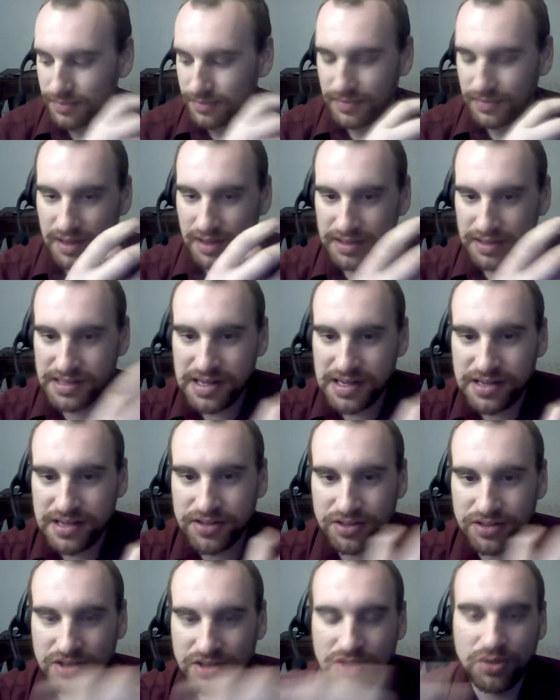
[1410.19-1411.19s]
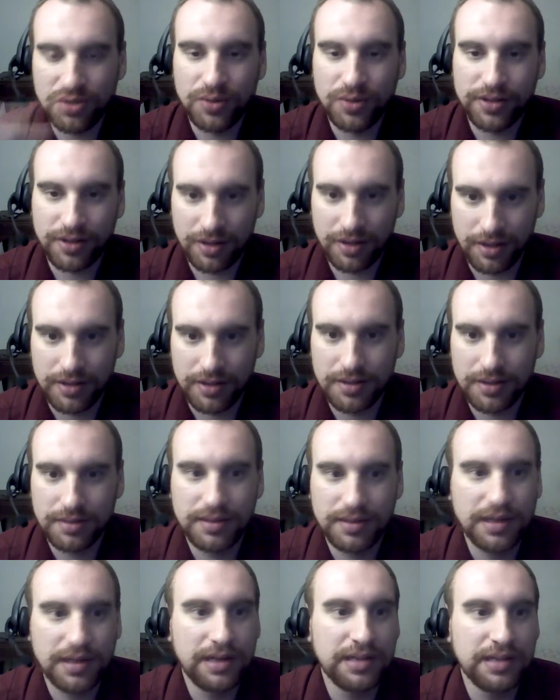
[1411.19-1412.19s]
It's easier to do with art
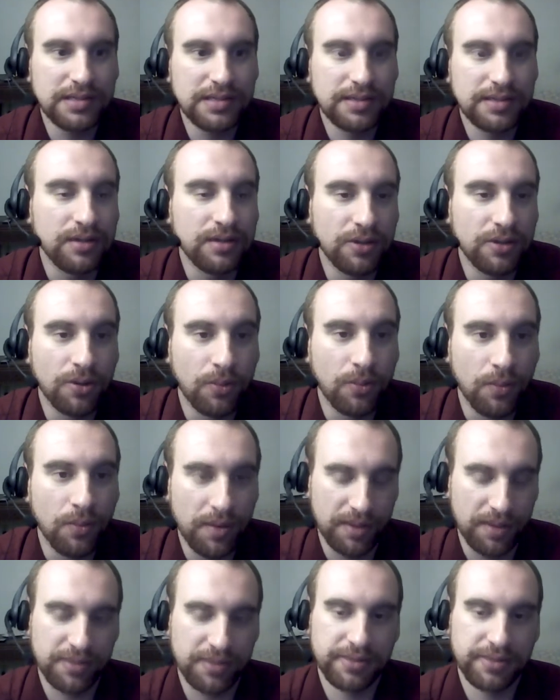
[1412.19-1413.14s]
than it is to do with